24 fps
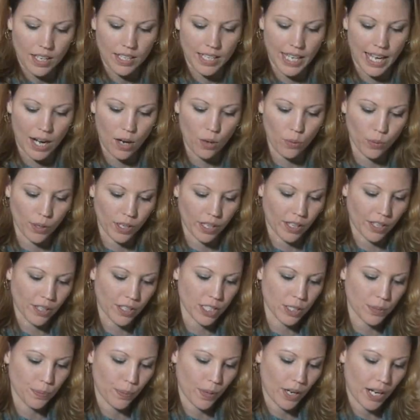Now we're going to
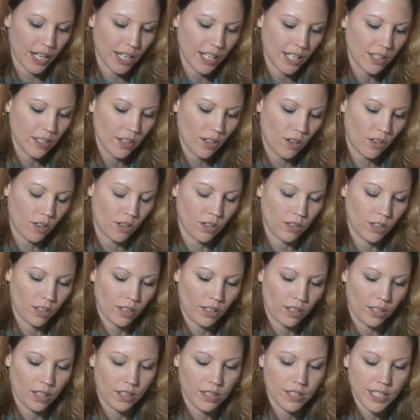spread it on
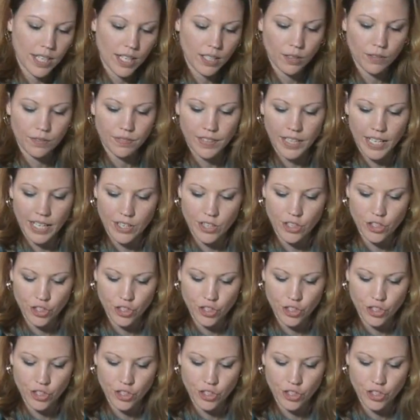a Teleflex